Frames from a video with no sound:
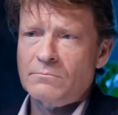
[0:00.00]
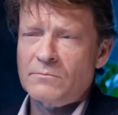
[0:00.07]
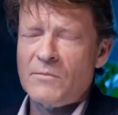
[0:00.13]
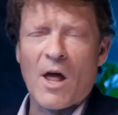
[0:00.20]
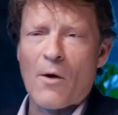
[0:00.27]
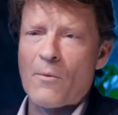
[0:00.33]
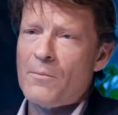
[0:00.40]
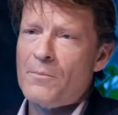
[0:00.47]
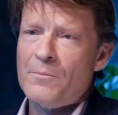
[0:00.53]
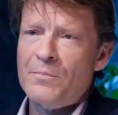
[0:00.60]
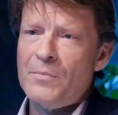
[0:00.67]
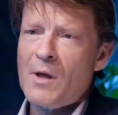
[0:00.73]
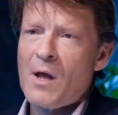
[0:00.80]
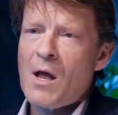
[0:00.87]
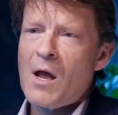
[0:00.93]
No.
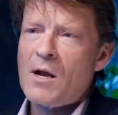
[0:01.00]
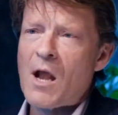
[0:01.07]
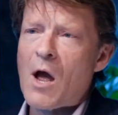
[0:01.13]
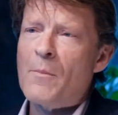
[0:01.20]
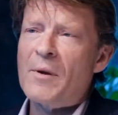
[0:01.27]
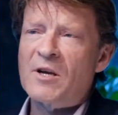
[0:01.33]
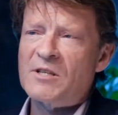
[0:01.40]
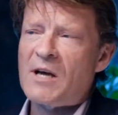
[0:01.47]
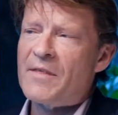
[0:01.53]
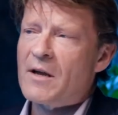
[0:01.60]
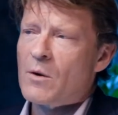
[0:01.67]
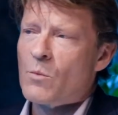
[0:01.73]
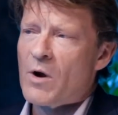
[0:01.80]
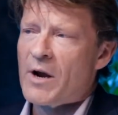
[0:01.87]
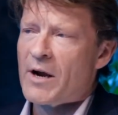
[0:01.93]
No, because I think
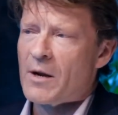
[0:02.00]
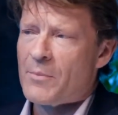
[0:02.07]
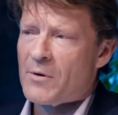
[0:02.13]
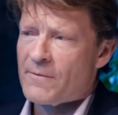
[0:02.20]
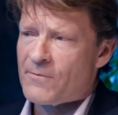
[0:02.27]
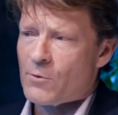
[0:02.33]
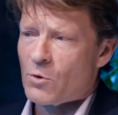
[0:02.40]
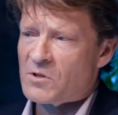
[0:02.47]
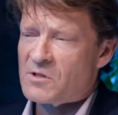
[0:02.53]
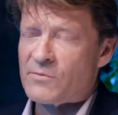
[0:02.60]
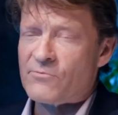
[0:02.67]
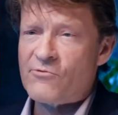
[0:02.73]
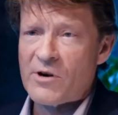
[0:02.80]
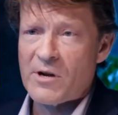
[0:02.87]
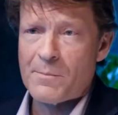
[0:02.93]
we're going to put forward some really